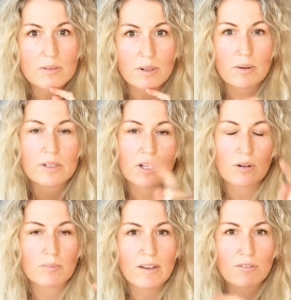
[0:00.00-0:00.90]
when I would
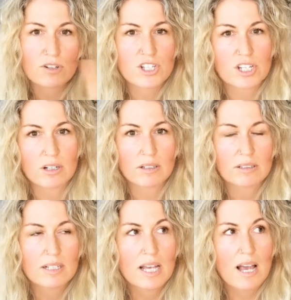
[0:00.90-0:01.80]
go, my first year,
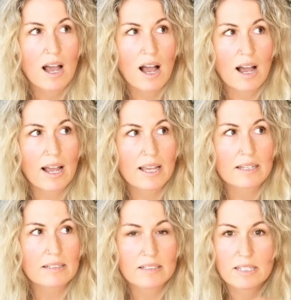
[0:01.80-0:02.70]

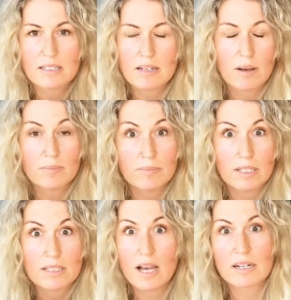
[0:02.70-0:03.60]
I did a
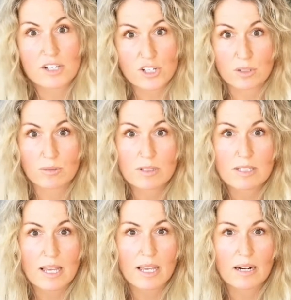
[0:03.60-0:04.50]
ton of
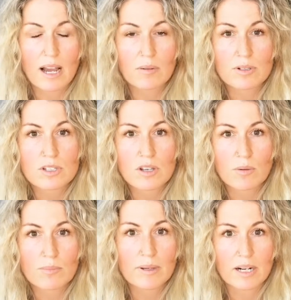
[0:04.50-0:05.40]
shoots, and I was so
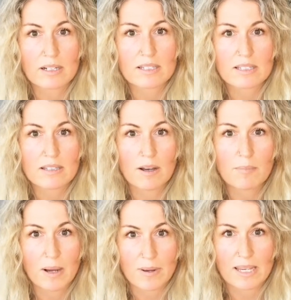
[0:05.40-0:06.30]
embarrassed
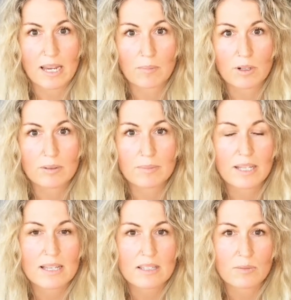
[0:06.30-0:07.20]
by my camera
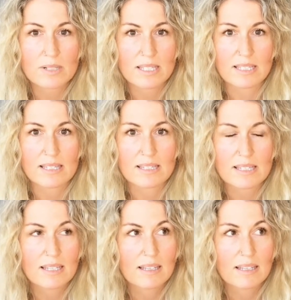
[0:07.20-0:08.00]
because it was this,